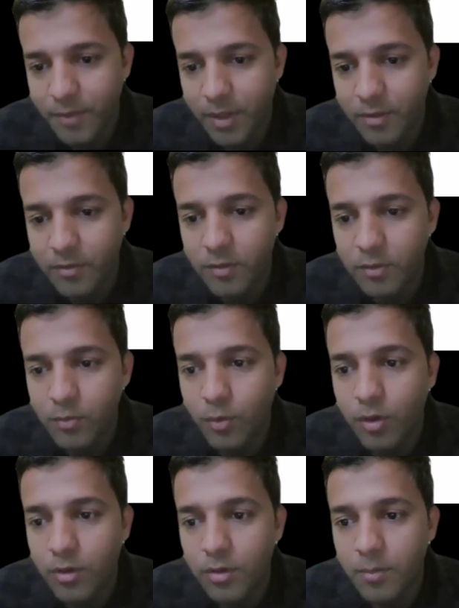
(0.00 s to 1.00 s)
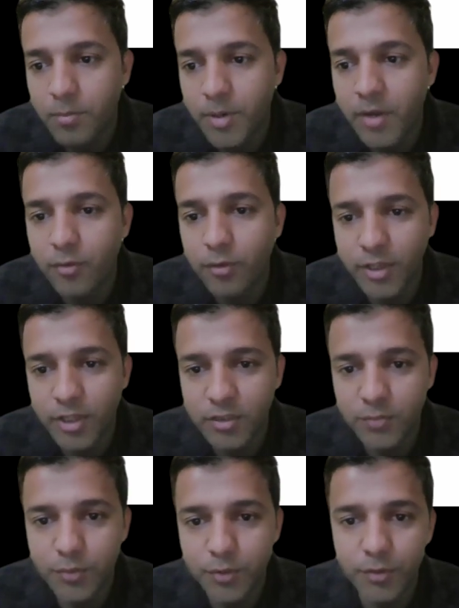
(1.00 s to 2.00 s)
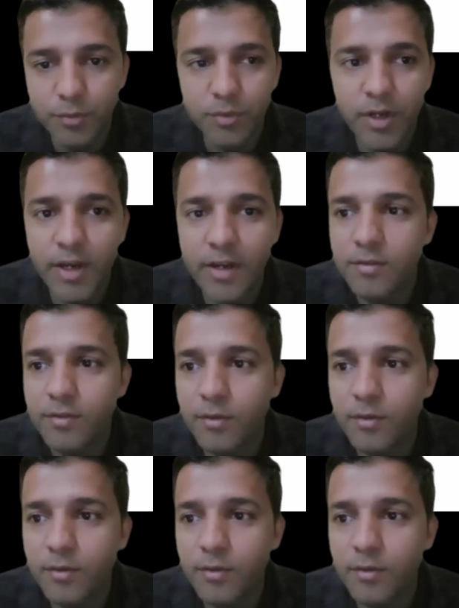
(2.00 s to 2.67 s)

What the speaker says: And this is what Brevo does for you, right?